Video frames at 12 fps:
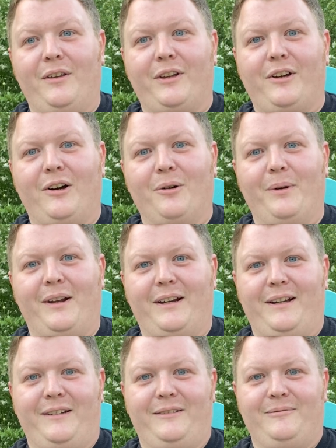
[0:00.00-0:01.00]
on the car when I
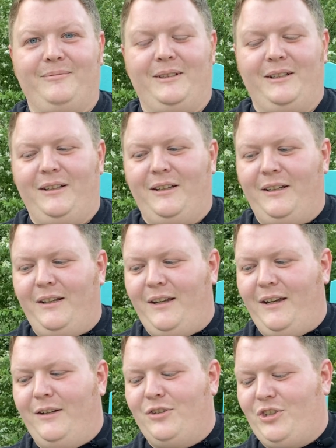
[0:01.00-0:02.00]
got it.
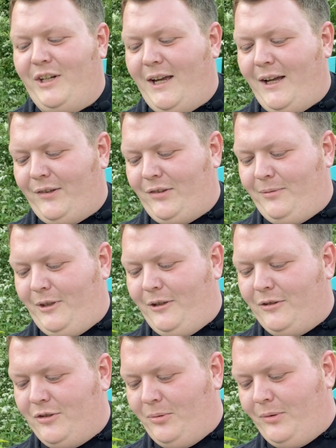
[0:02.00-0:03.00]
And she asked me,
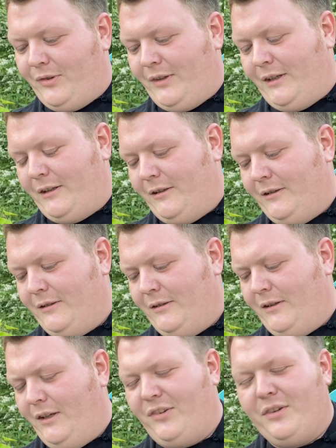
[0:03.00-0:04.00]
she was like,
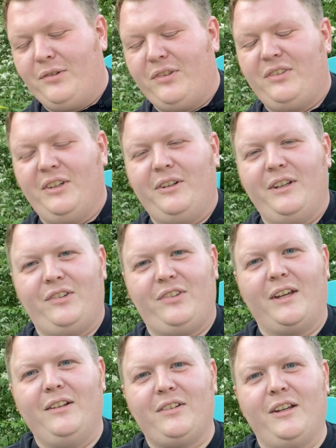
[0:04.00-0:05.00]
"Is there still a
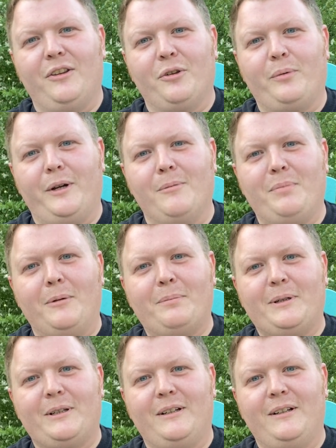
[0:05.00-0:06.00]
dent in the rear
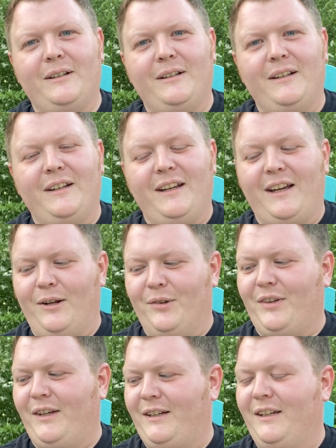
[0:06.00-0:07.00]
bumper?" And I was
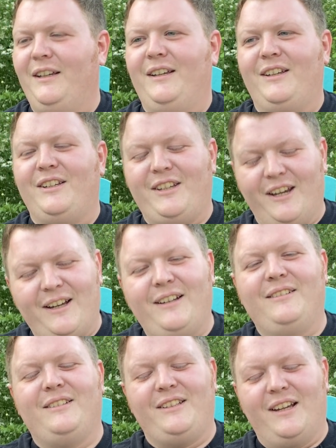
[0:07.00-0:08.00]
like,
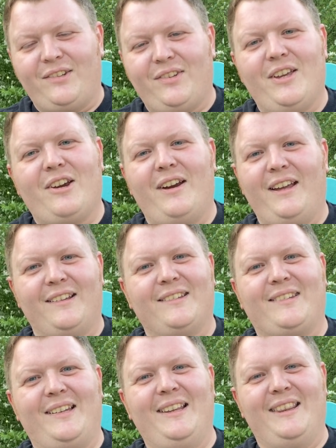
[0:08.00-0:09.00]
yes there is.
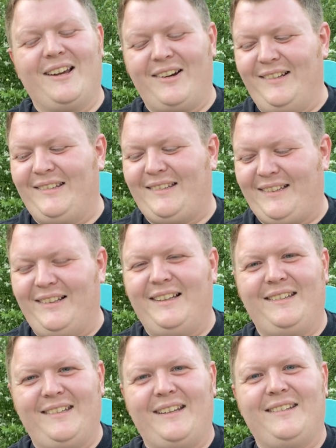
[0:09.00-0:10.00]
There is still a
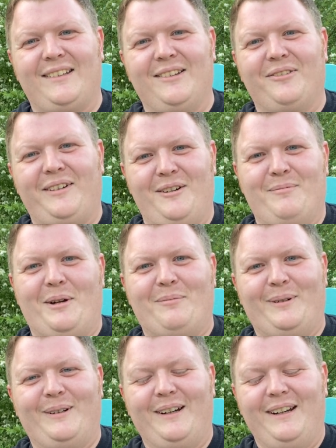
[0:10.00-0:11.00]
dent in the rear
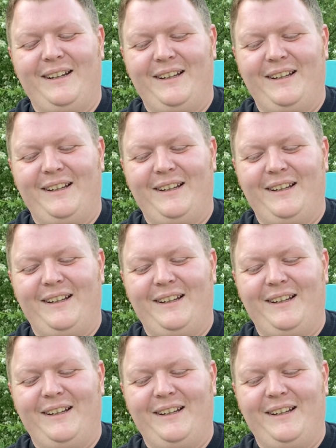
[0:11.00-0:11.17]
bumper.